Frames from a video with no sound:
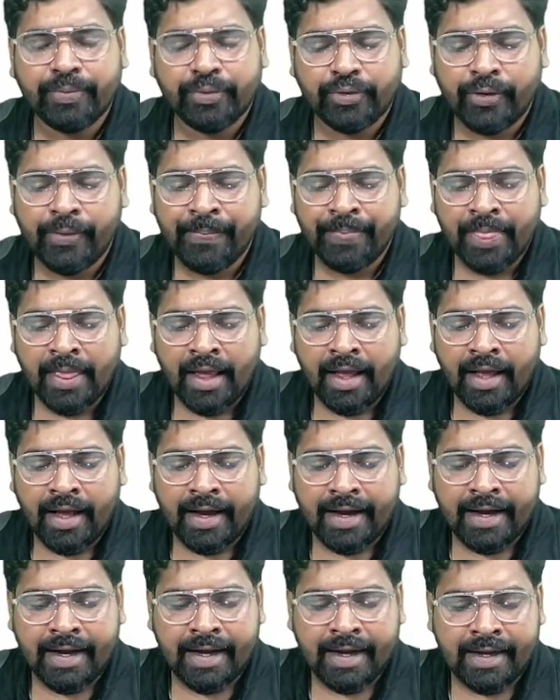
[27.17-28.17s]
So
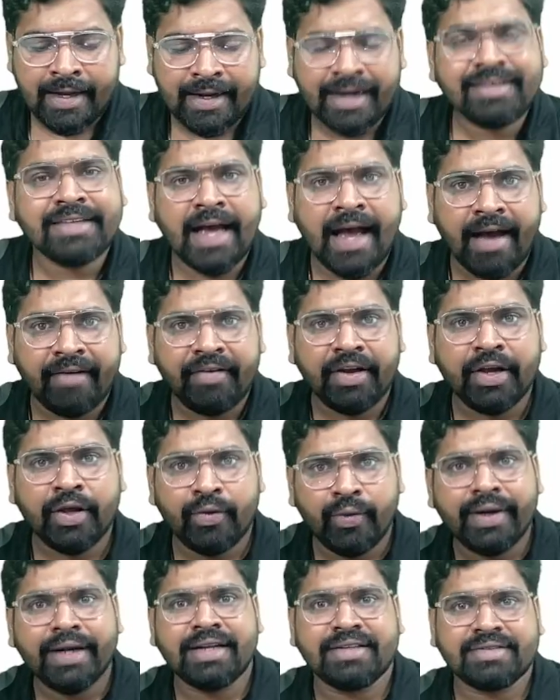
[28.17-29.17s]
let's have a
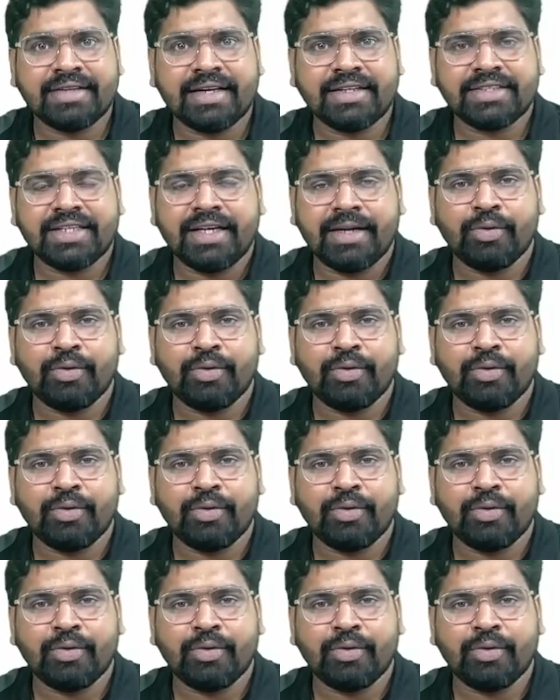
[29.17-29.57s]
quick discussion